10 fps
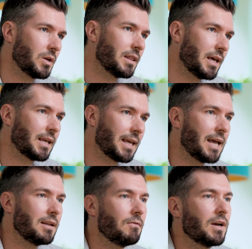We can then
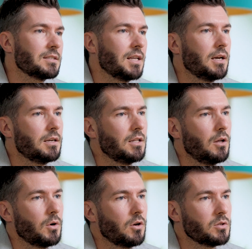again invest that in
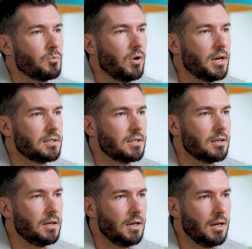lower cost
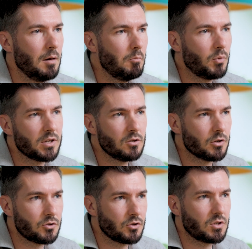pricing. But it's
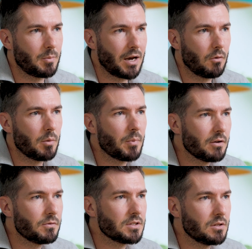not just about the
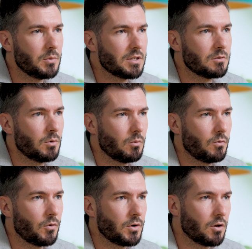benefits of the business model
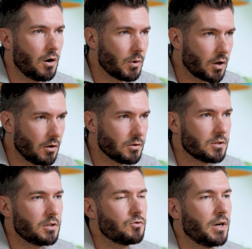we've already got. We're
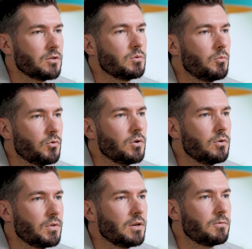constantly trying to
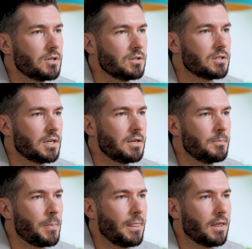improve the efficiency
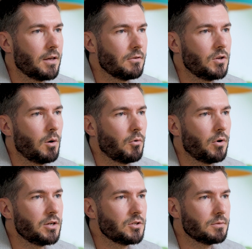of the
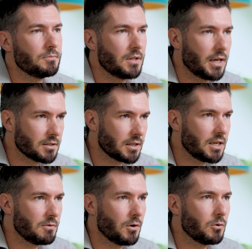operation. That's a
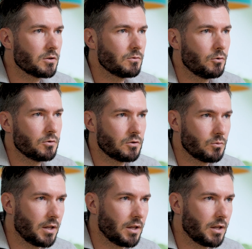key focus for us as